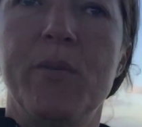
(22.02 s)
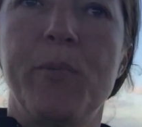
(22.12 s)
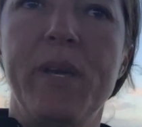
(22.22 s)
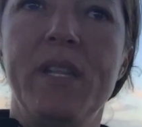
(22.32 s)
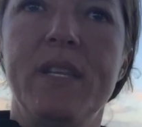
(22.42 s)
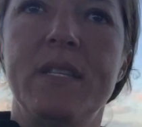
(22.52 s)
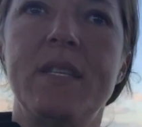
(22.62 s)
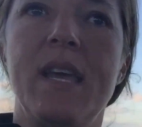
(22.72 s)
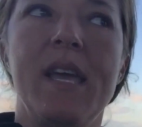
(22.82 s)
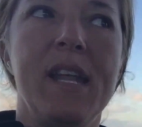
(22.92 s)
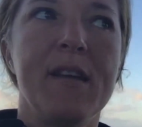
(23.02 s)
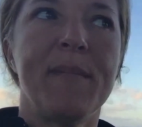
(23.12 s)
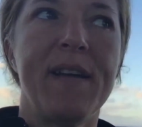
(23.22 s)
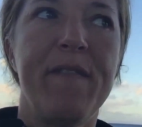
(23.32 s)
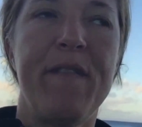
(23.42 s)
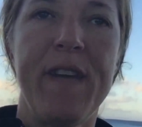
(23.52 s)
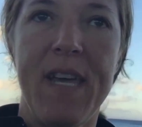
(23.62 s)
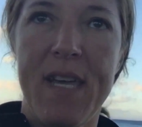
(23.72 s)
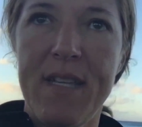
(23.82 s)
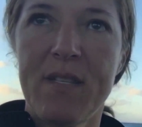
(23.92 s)
the wind is hitting my
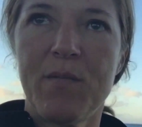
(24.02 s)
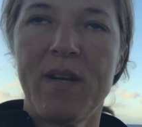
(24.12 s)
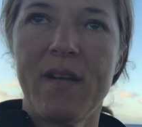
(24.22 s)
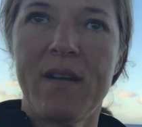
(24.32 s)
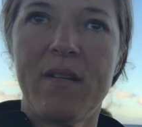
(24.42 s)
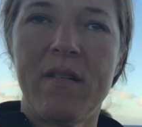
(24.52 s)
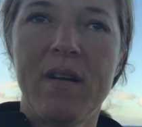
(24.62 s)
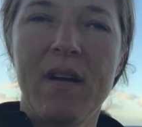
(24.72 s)
face right now.